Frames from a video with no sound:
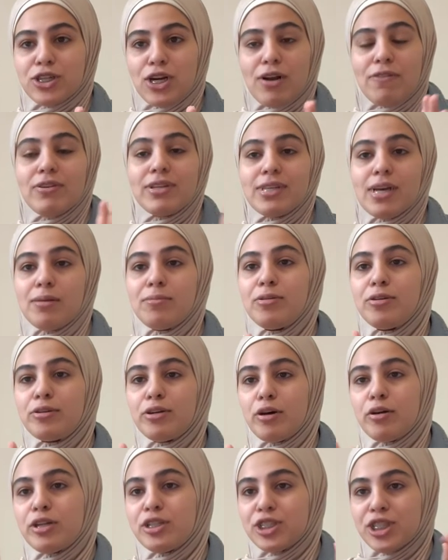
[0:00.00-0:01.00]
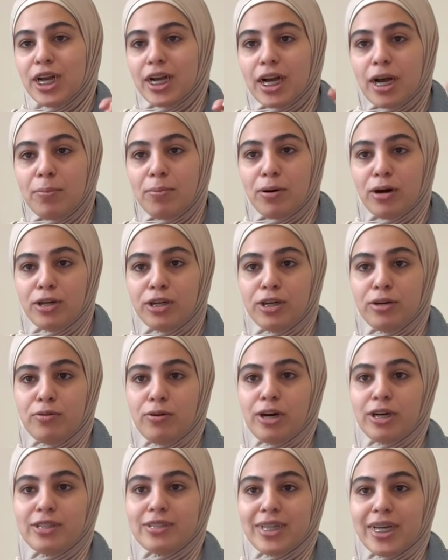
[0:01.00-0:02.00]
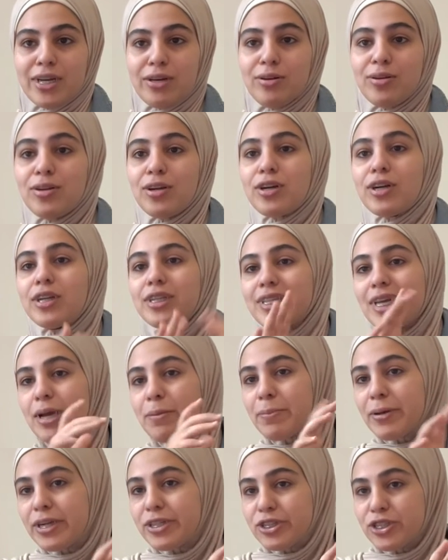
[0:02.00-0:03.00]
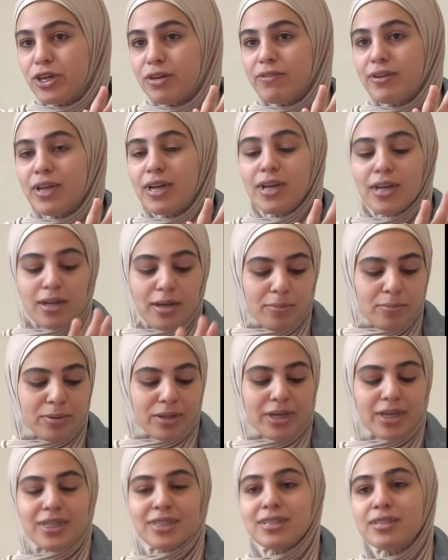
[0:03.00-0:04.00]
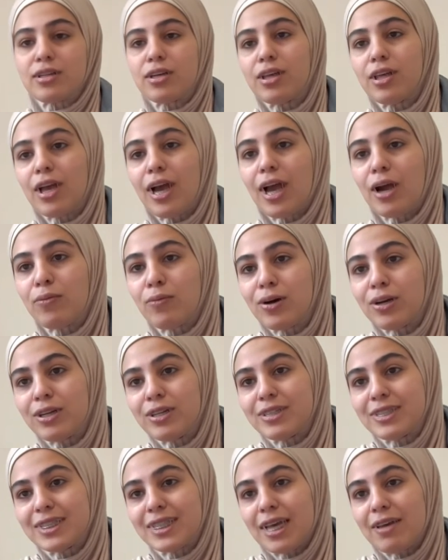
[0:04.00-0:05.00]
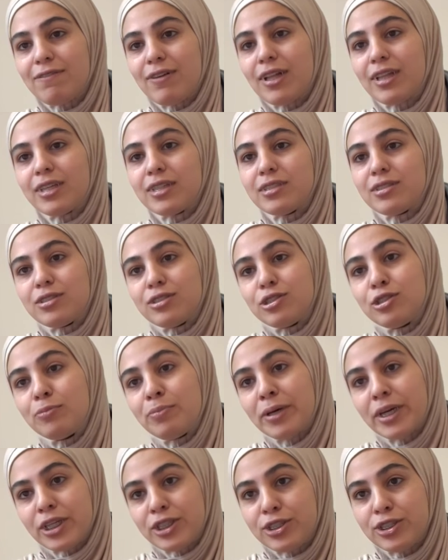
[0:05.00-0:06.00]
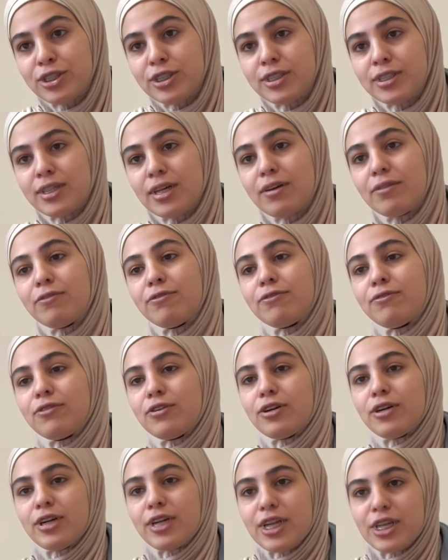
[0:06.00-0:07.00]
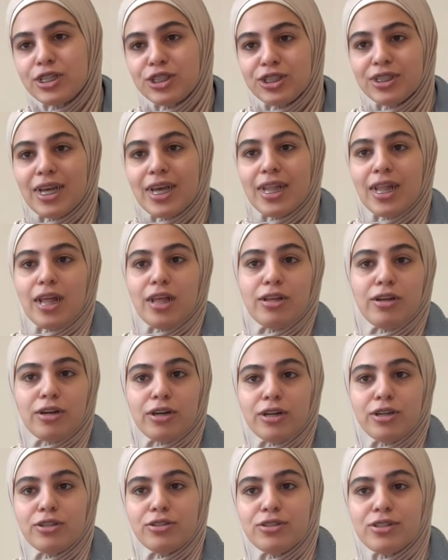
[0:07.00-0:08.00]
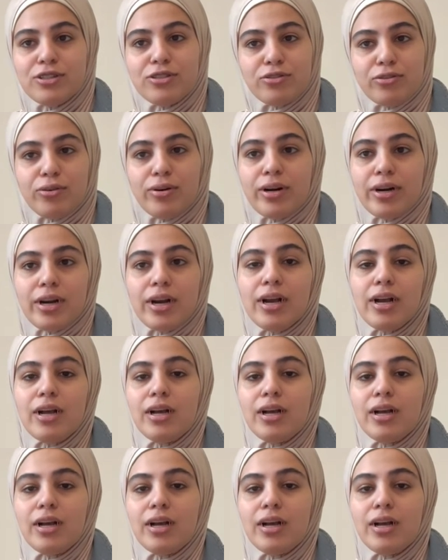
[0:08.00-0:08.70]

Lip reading: Every time you go to check up on your water cycle, you're gonna take a picture of it, because I want you to save at least 2 pictures for each day that you're gonna do this, or